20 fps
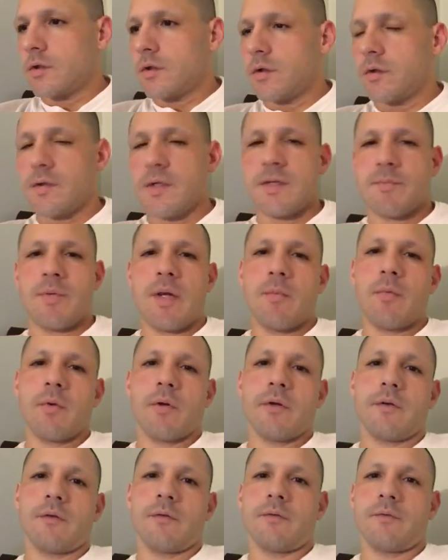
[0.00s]
these
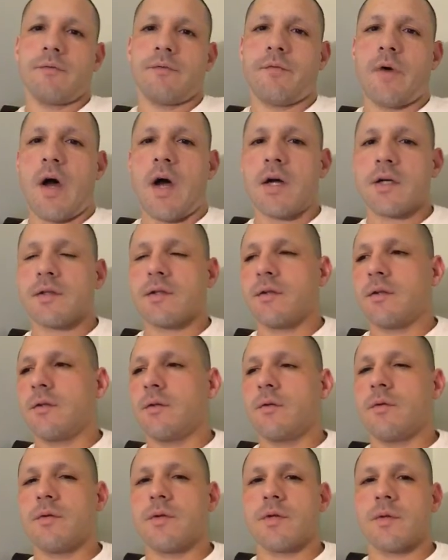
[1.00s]
people at Fox
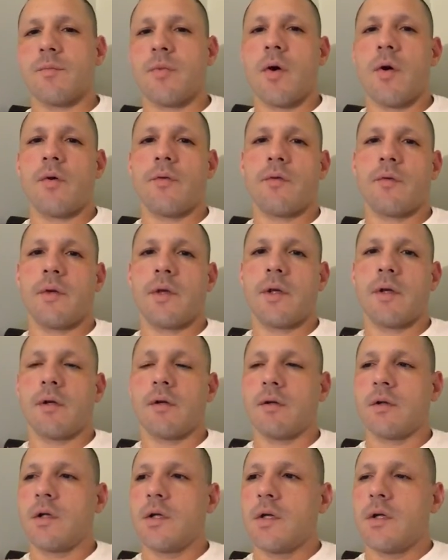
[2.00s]
News supposedly
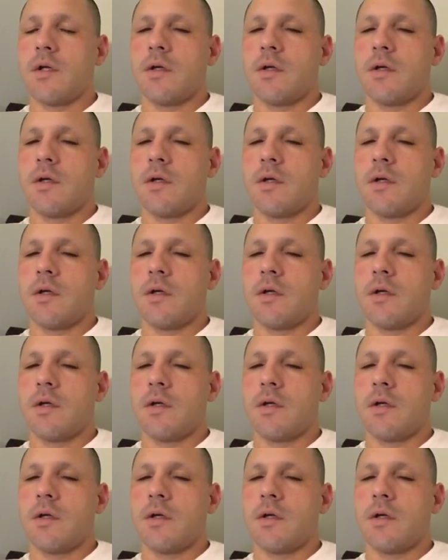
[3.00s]
or